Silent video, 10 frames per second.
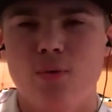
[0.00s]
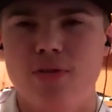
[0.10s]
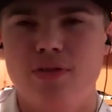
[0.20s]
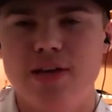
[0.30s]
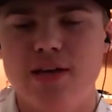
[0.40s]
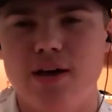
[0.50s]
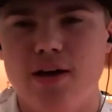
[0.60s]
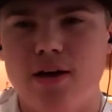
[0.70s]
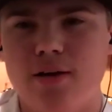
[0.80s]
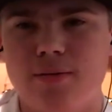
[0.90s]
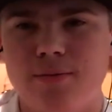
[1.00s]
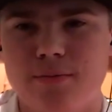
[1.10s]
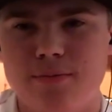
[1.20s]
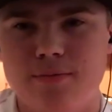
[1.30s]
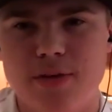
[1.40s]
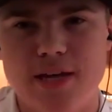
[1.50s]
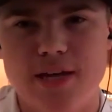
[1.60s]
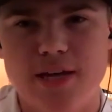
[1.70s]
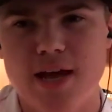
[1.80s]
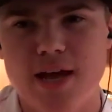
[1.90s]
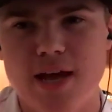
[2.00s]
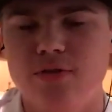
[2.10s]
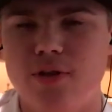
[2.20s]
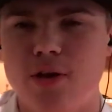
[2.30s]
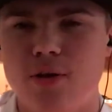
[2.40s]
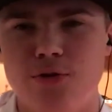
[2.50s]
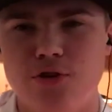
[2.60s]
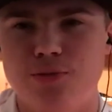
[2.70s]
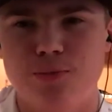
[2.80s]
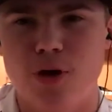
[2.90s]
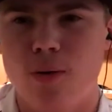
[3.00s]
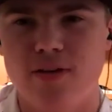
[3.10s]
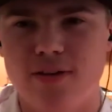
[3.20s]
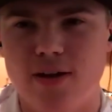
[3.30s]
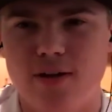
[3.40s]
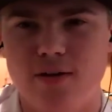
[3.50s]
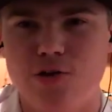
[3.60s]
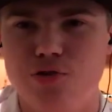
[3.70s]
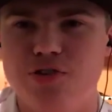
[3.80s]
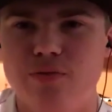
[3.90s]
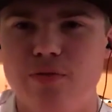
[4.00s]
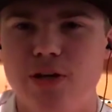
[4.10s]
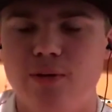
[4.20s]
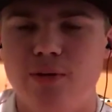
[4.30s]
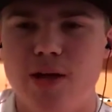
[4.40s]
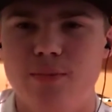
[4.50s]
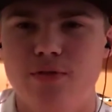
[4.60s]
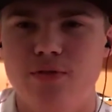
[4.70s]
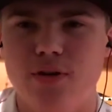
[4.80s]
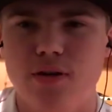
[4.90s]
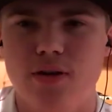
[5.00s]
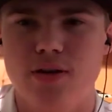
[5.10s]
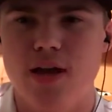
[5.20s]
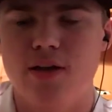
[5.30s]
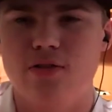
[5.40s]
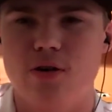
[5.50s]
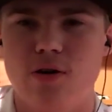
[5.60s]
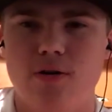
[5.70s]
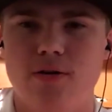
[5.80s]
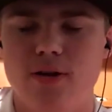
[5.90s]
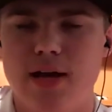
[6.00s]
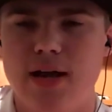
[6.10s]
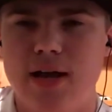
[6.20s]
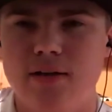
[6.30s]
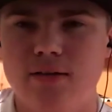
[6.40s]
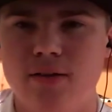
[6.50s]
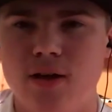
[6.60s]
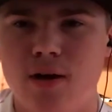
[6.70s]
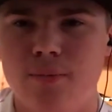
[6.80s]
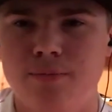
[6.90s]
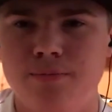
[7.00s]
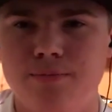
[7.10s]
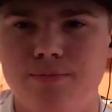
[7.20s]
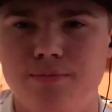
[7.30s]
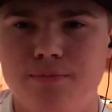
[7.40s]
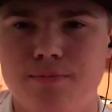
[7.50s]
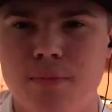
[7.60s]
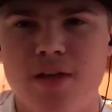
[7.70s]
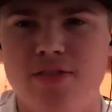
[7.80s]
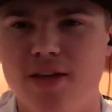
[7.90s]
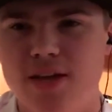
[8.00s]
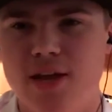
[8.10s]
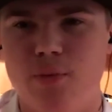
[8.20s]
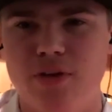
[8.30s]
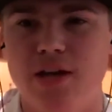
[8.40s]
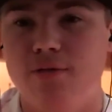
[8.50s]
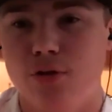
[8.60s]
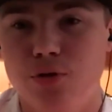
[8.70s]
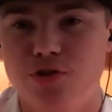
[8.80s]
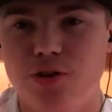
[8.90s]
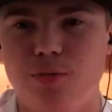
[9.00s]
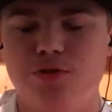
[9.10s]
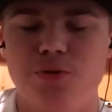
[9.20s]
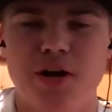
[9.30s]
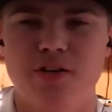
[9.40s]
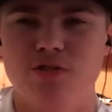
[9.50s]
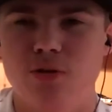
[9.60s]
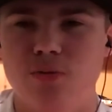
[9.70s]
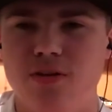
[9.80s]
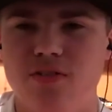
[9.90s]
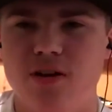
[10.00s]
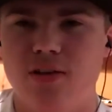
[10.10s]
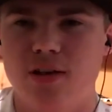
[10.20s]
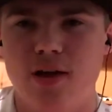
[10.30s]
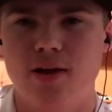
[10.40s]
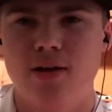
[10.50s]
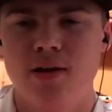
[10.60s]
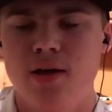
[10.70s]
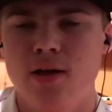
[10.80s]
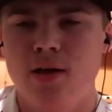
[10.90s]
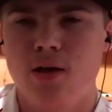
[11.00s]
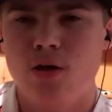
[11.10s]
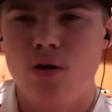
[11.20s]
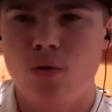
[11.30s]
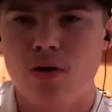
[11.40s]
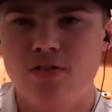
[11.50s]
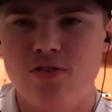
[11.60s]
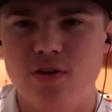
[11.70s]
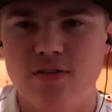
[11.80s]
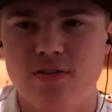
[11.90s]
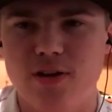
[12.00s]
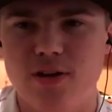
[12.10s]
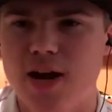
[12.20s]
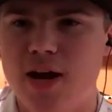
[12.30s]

with the Heat games, just always had an interest in video games, NASCAR, and my thing getting with Heat Evolution, which is where I got started racing online, was just